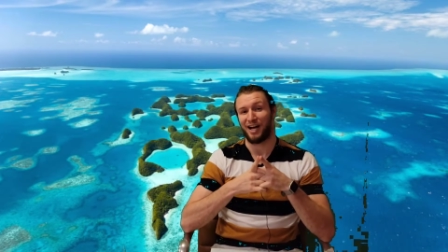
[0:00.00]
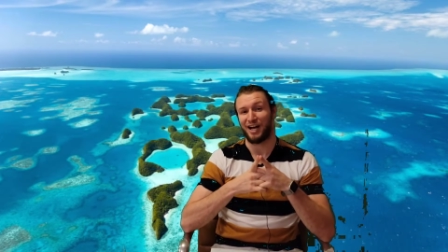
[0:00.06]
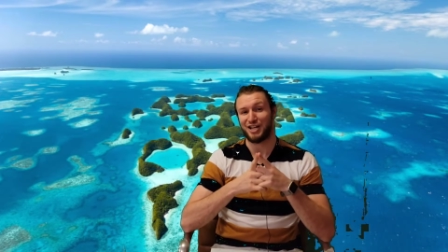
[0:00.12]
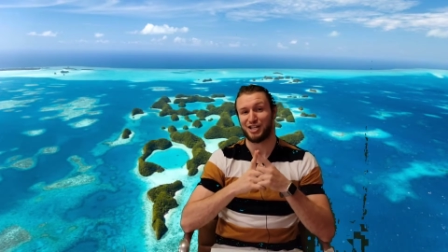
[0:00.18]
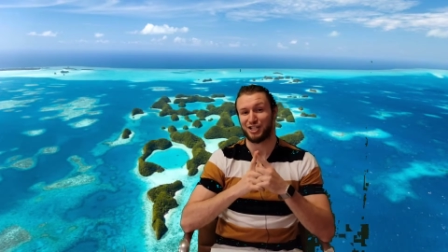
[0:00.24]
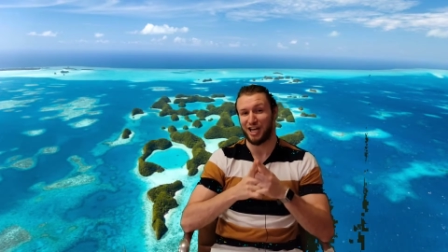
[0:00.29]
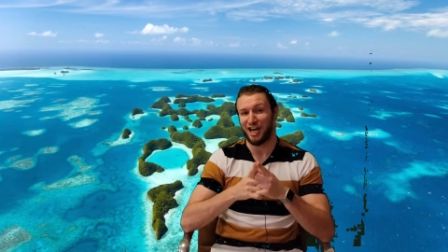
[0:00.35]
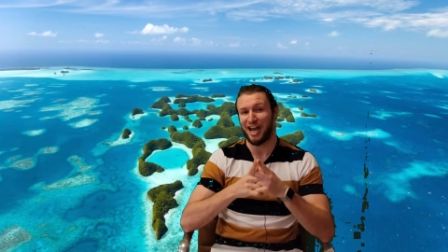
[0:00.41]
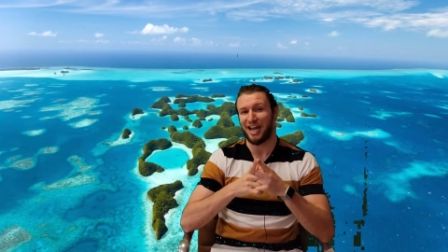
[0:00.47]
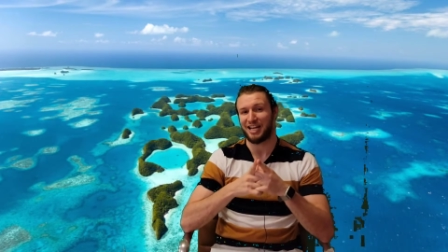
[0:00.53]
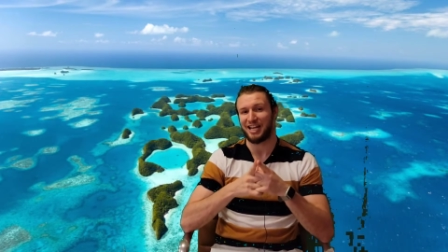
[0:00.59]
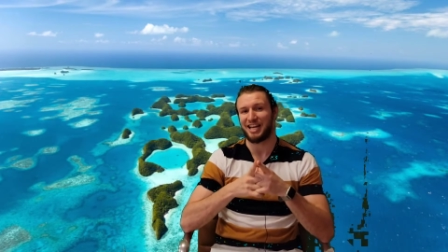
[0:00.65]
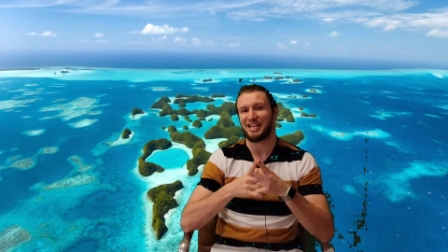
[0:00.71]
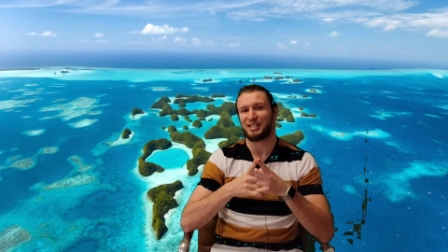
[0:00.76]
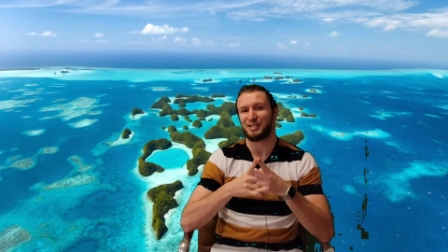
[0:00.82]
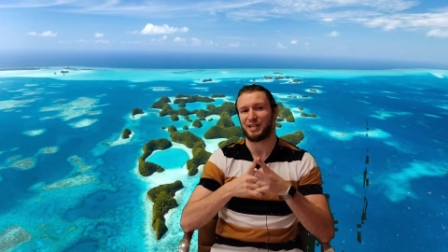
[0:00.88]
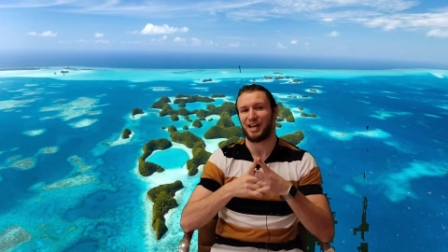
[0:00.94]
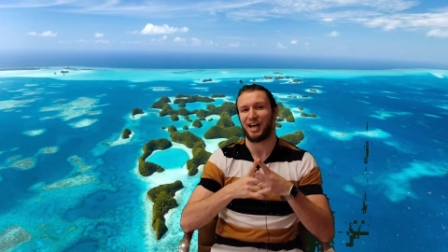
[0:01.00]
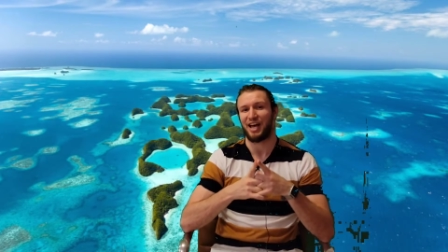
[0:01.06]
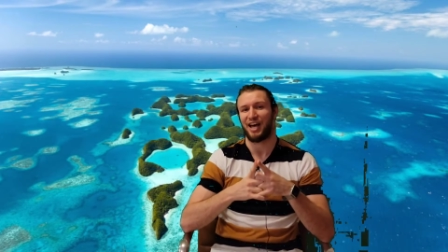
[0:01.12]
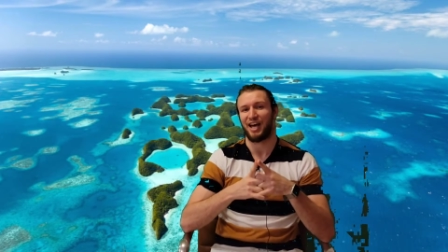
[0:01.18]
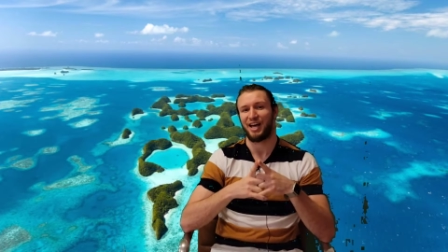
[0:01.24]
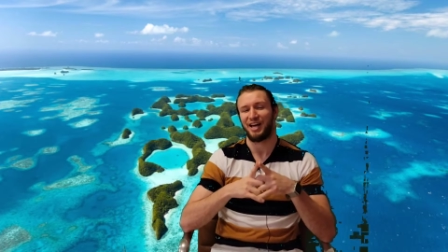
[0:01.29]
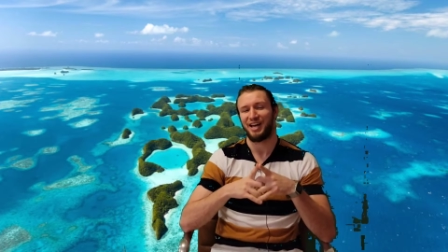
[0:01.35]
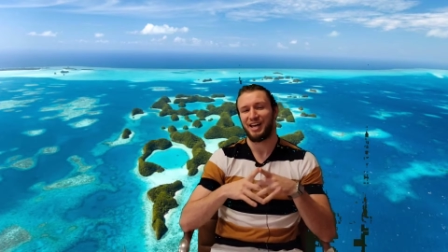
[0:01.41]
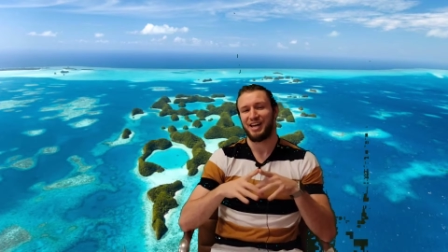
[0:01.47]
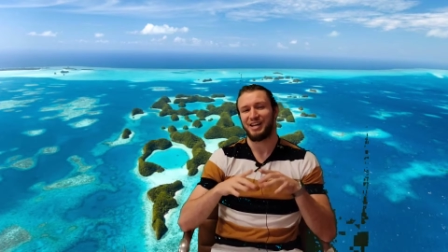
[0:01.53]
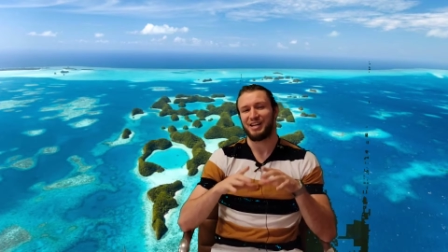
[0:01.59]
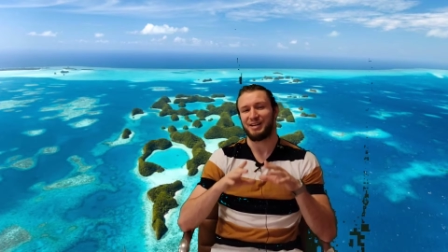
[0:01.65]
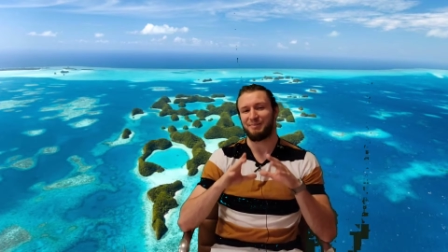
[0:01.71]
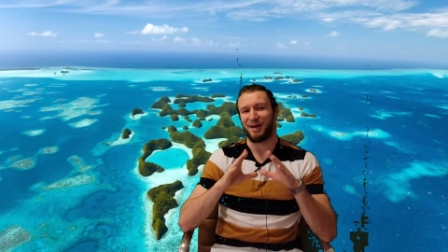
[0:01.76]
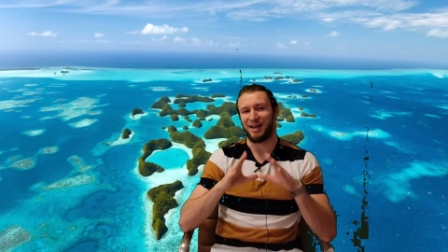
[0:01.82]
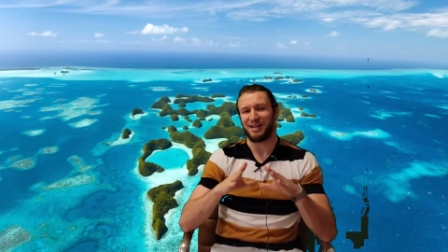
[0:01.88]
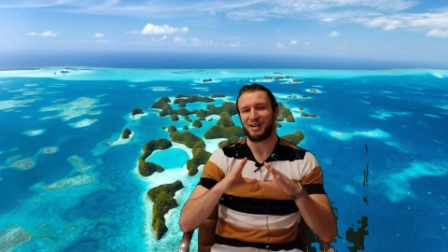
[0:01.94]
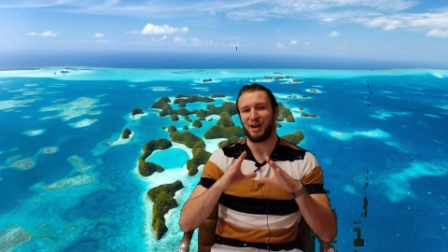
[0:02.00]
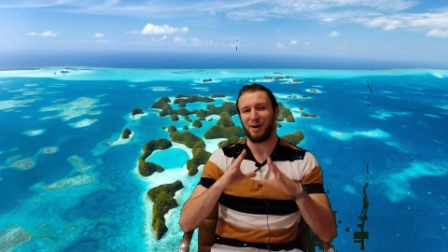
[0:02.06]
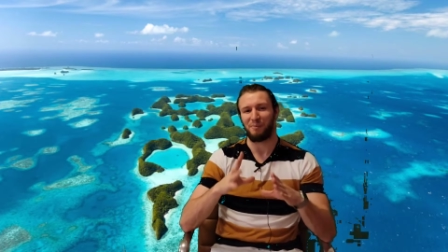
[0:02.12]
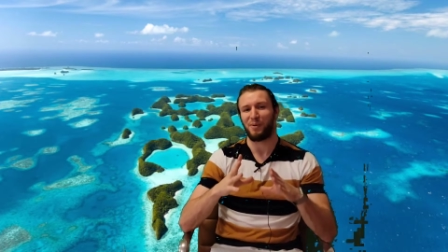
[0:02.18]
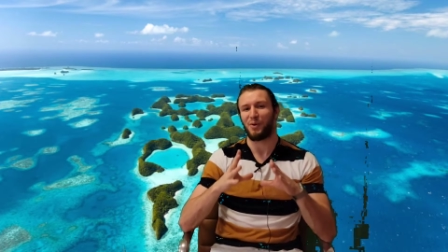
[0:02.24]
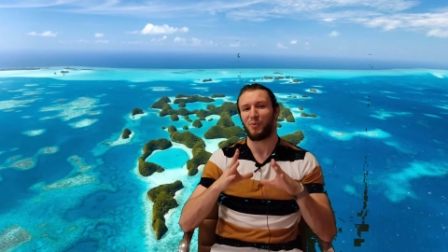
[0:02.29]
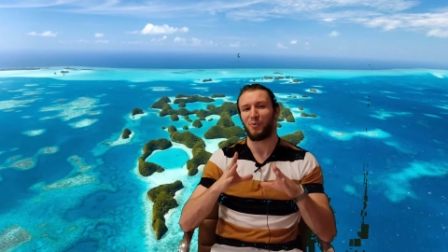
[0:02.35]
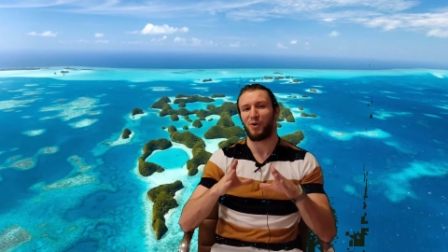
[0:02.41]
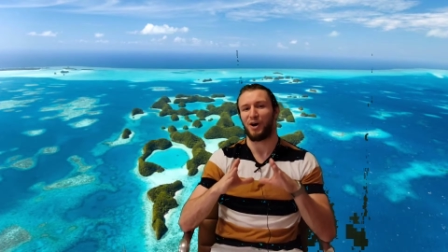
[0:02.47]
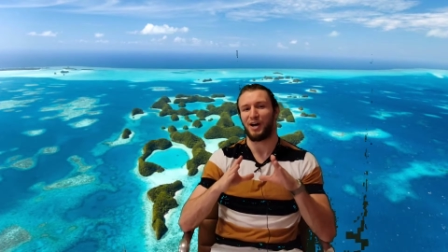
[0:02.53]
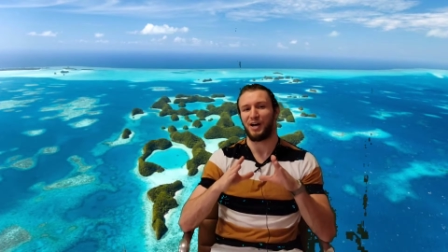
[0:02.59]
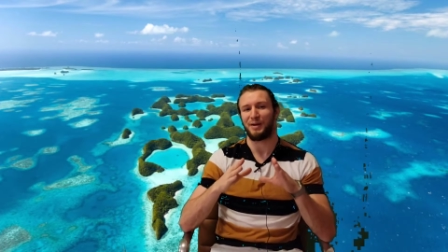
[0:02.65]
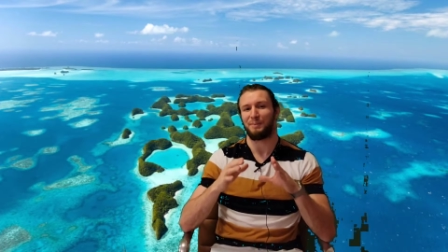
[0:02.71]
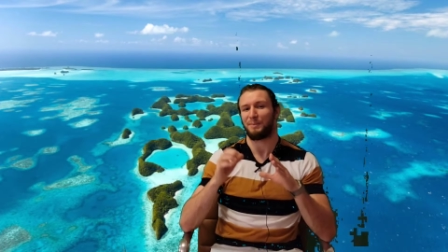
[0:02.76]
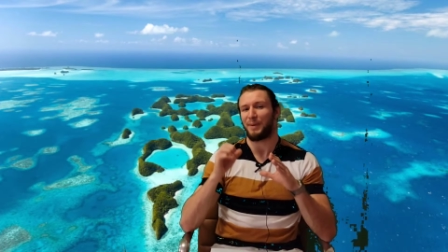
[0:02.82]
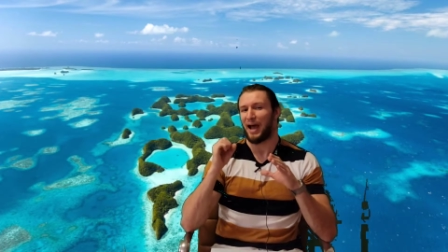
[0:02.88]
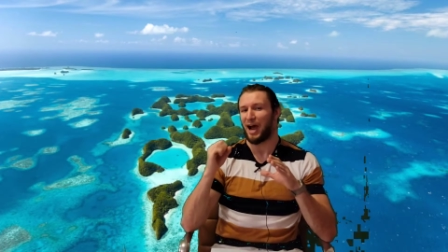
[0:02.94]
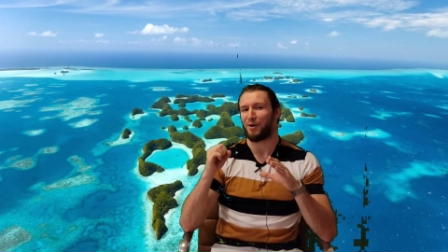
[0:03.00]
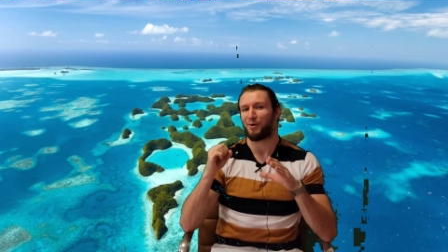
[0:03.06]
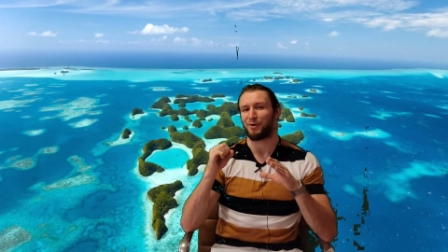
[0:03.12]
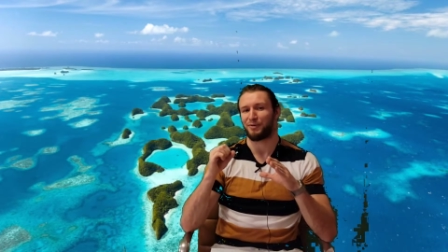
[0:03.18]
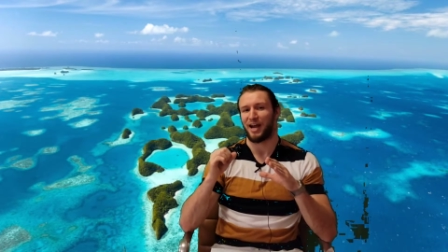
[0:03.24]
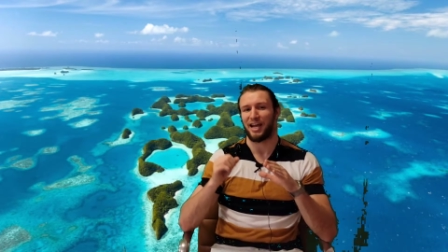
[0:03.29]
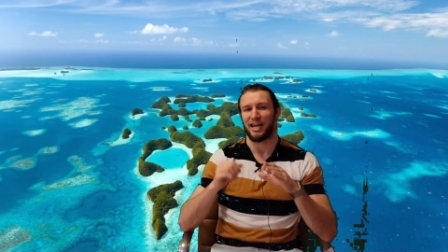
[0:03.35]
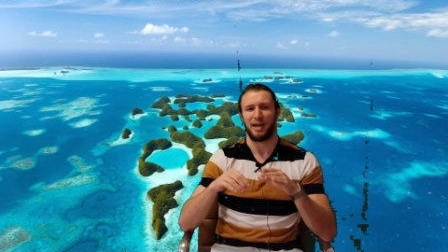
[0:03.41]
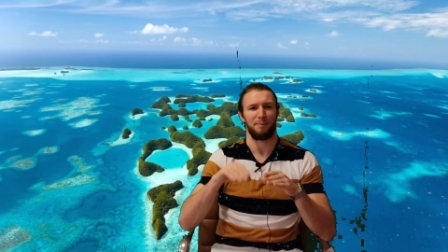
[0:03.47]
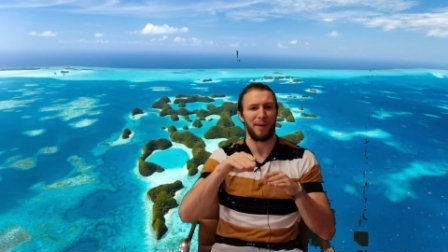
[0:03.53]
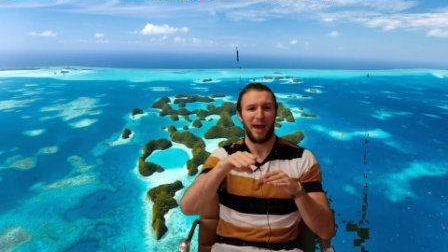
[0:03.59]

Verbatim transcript: Shan is my #1 power ranking.